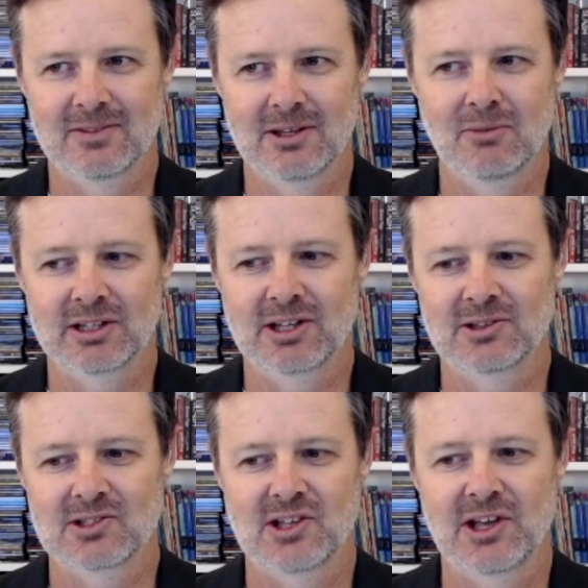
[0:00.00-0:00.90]
you might
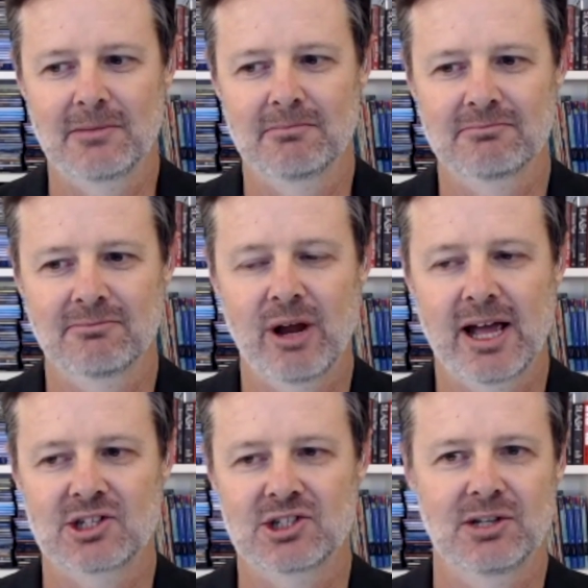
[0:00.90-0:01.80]
get the same
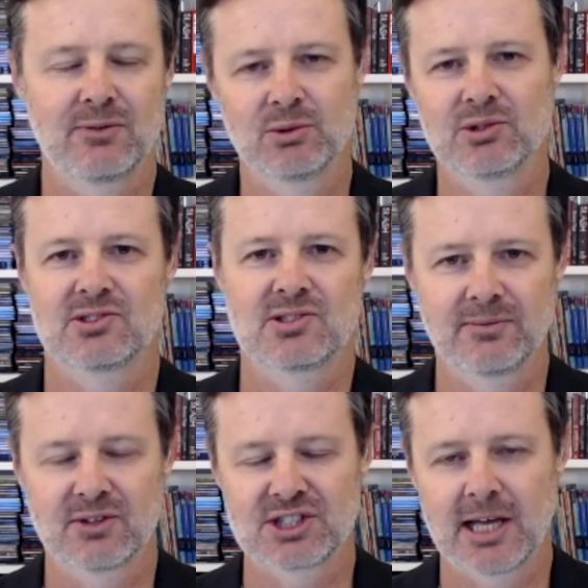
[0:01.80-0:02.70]
reaction if it was
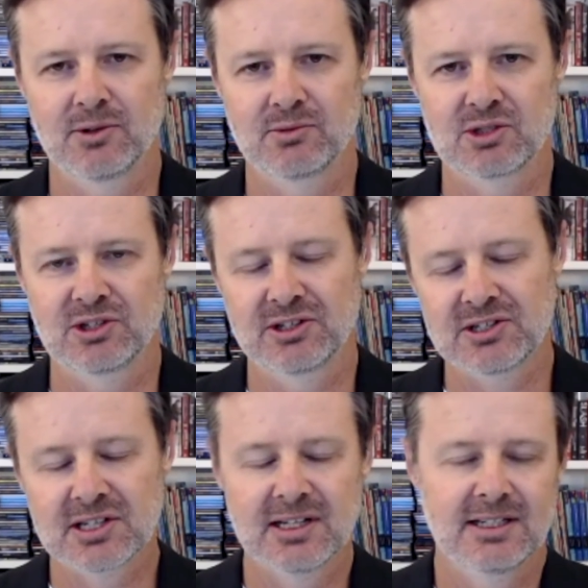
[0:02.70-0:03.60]
if the tables were
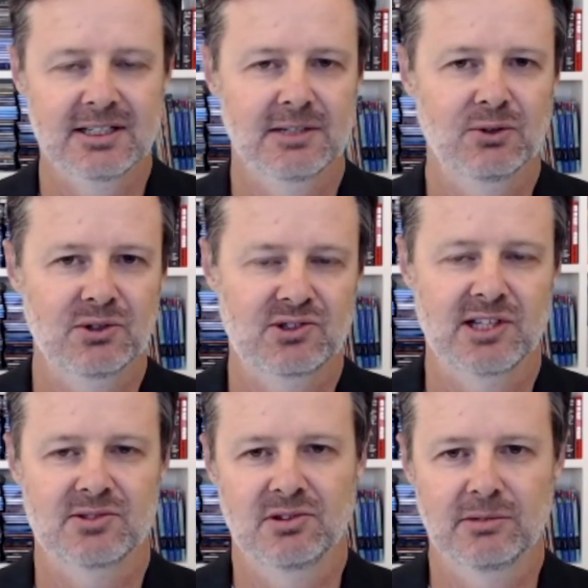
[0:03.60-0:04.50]
turned, if all the
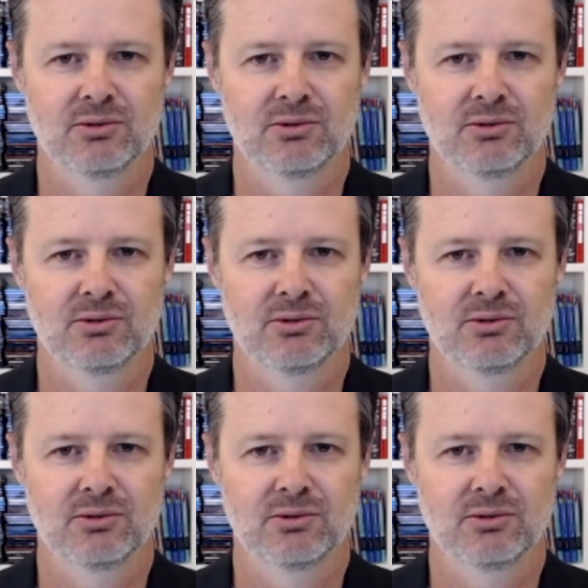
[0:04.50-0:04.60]
states were